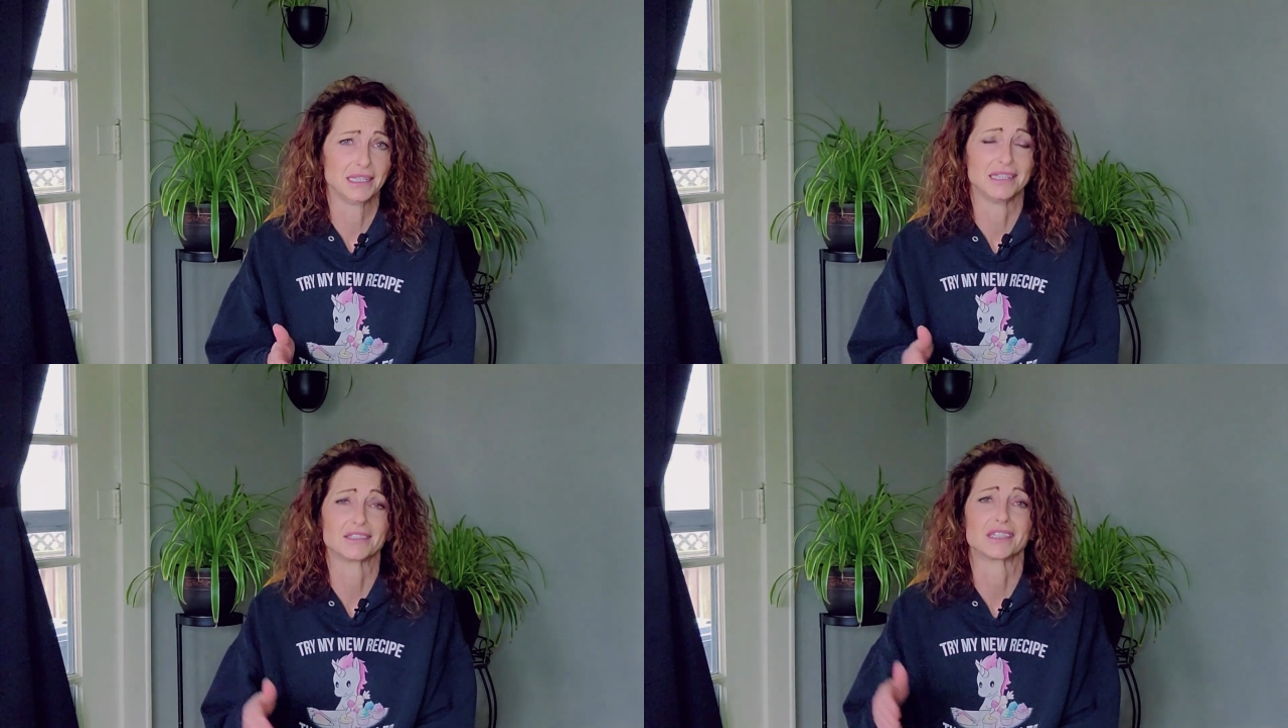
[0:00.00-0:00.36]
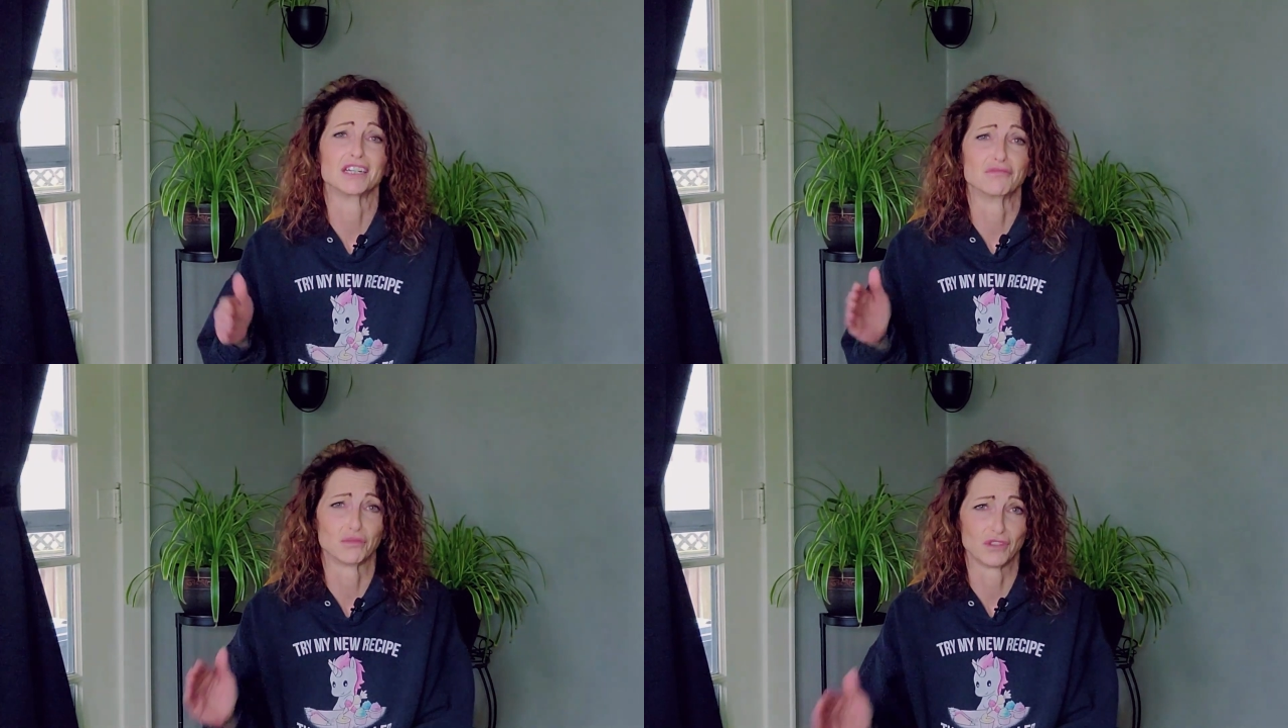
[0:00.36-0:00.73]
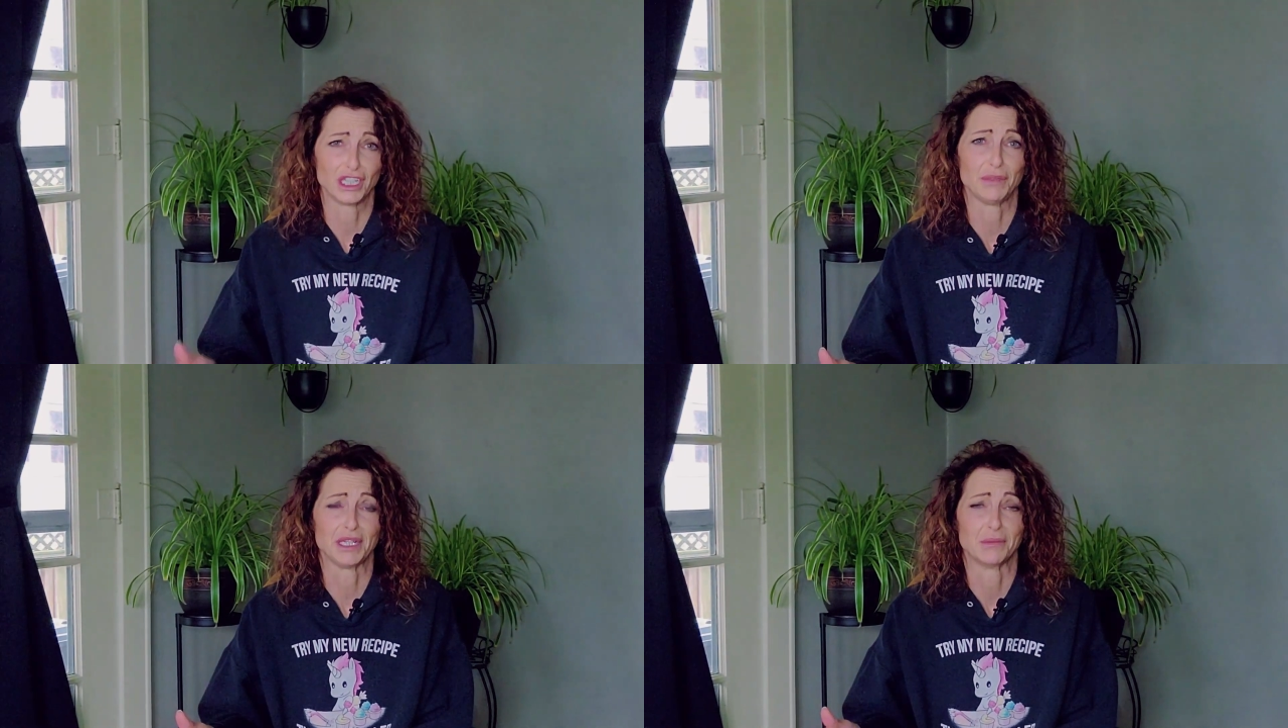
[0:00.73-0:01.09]
instead of
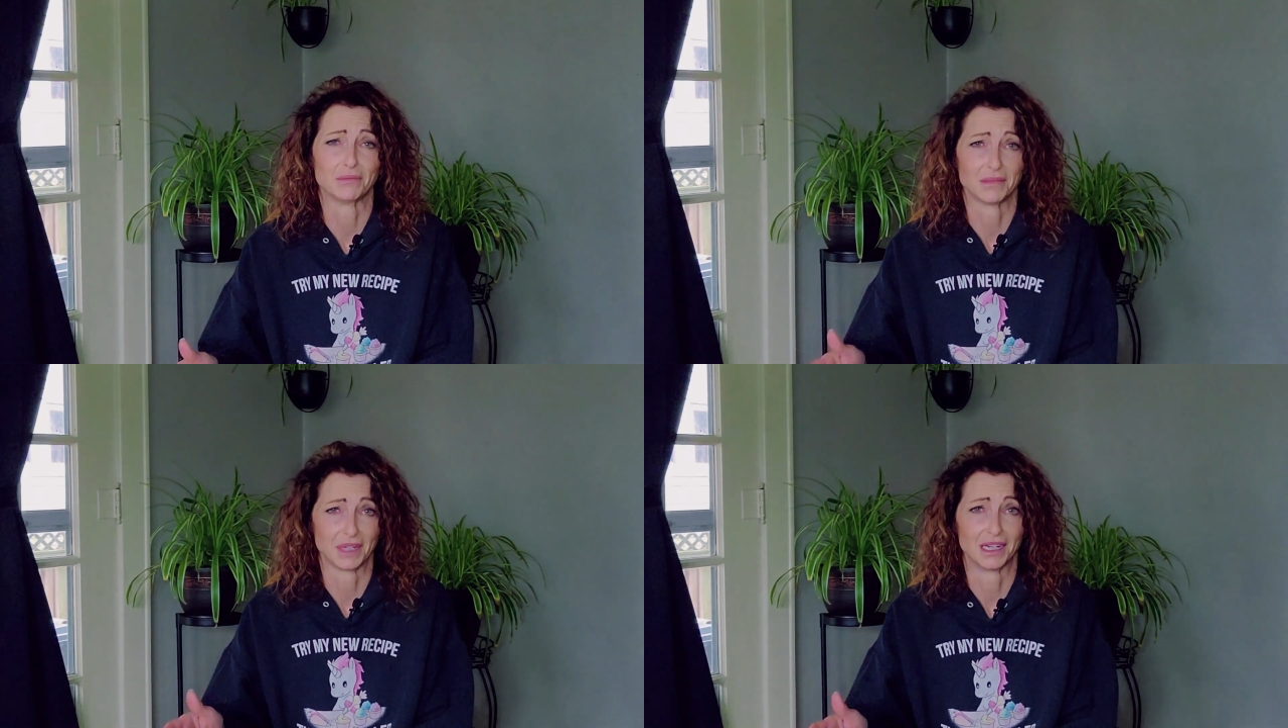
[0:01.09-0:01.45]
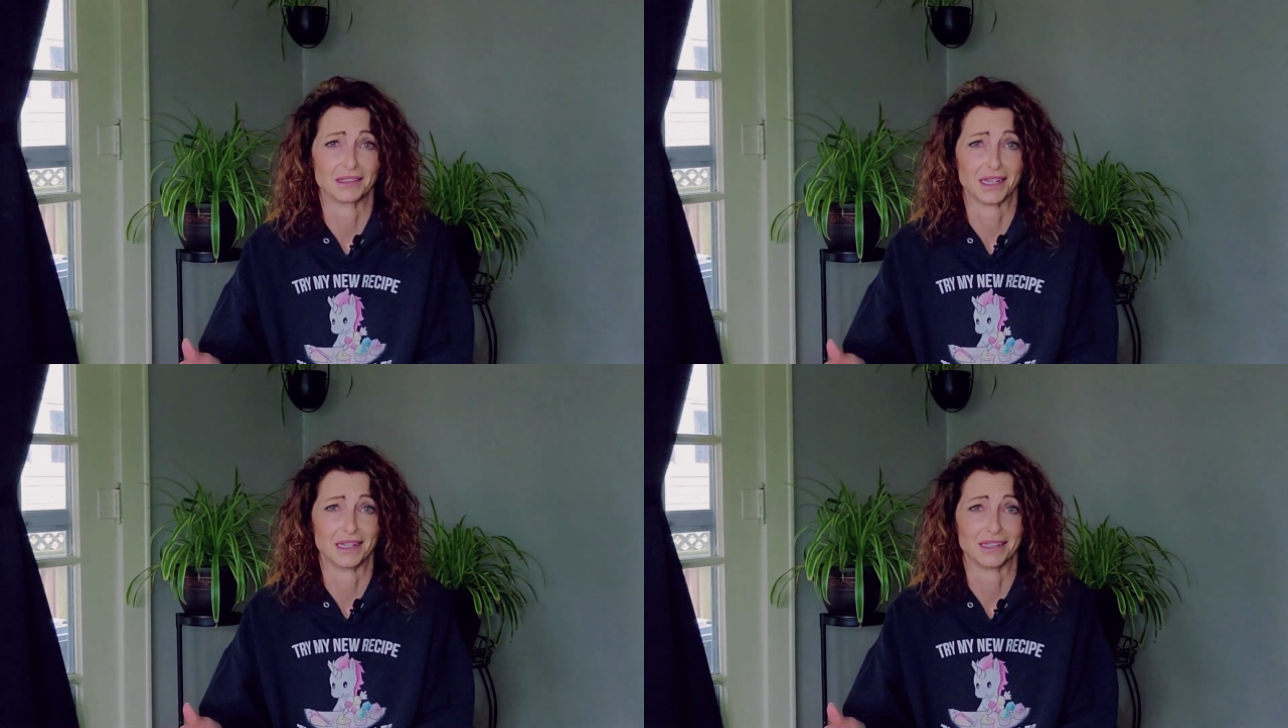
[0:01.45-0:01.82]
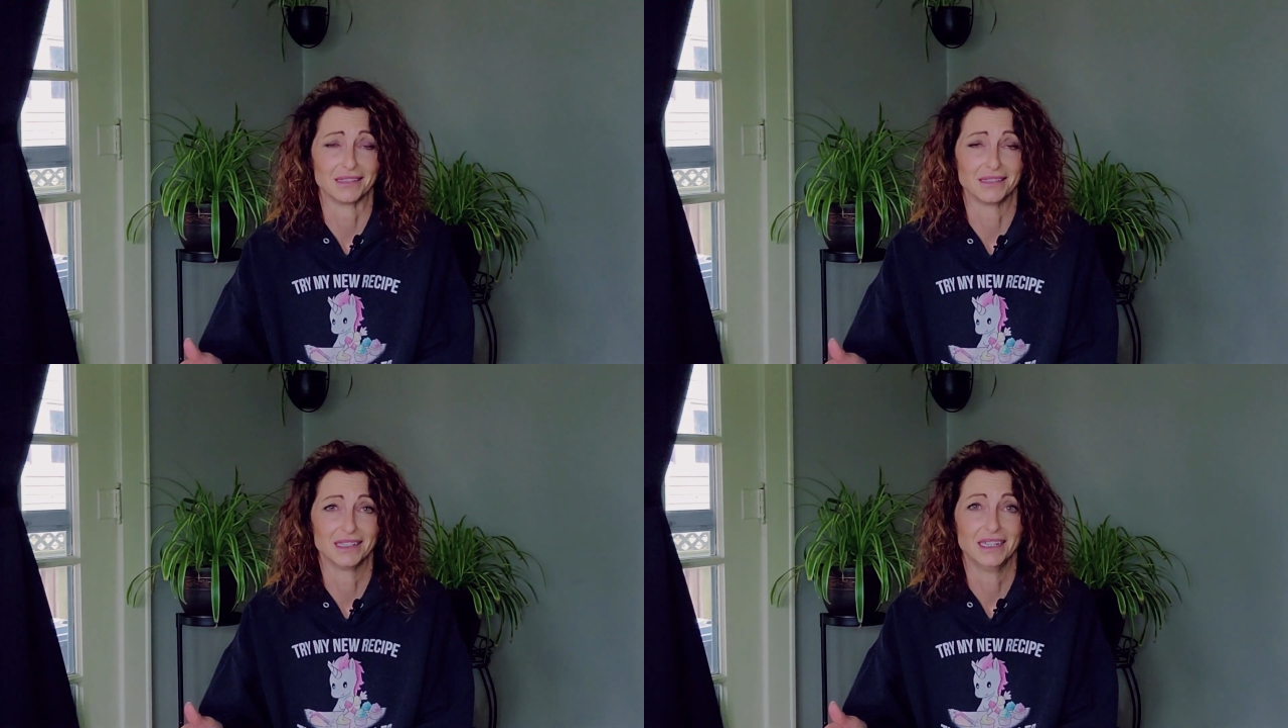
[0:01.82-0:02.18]
premium unleaded